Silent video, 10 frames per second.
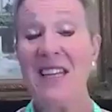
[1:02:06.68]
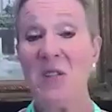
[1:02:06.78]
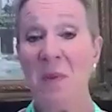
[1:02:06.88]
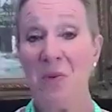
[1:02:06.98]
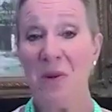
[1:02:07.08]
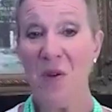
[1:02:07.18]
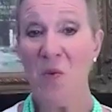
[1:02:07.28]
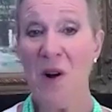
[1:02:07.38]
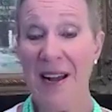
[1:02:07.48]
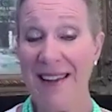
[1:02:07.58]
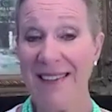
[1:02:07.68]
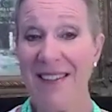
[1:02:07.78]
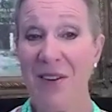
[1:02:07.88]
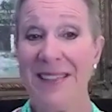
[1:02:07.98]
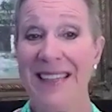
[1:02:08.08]
is spelled with a Y.
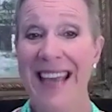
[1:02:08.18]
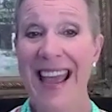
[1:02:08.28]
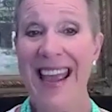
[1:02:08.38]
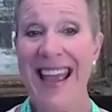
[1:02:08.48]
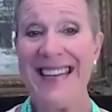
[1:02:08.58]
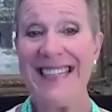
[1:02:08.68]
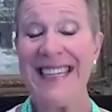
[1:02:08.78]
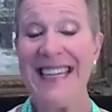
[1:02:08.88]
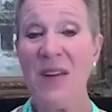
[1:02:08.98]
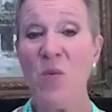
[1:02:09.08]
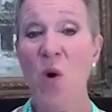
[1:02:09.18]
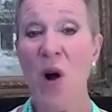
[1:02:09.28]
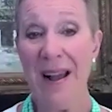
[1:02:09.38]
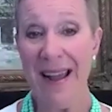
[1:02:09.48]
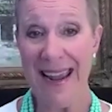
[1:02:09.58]
So it's Katy
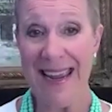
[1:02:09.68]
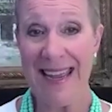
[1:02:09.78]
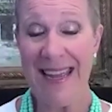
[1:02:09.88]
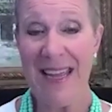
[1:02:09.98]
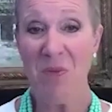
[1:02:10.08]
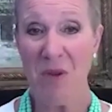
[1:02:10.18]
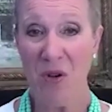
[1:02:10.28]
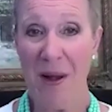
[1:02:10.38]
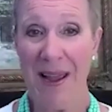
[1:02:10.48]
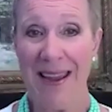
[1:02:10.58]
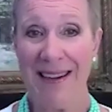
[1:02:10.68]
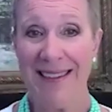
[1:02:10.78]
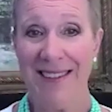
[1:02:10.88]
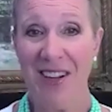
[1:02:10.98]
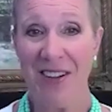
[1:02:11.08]

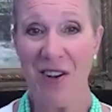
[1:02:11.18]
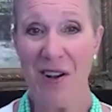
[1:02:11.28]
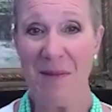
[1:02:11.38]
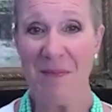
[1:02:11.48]
McQuaid.com.